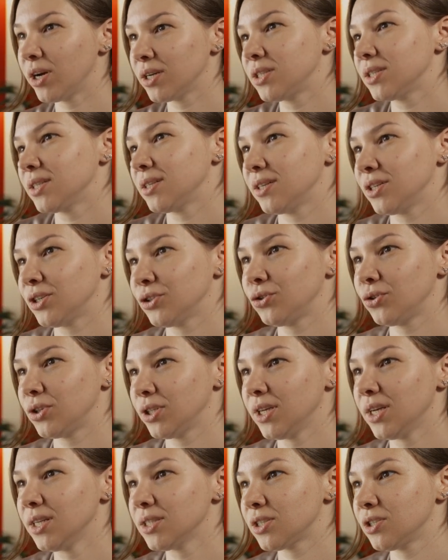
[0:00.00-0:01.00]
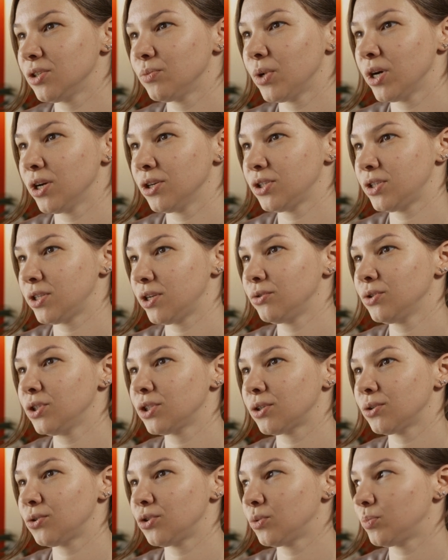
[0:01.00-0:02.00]
It turned out that the practice I was
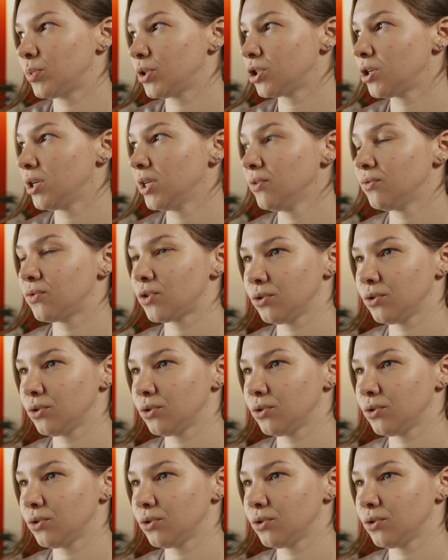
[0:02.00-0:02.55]
engaged in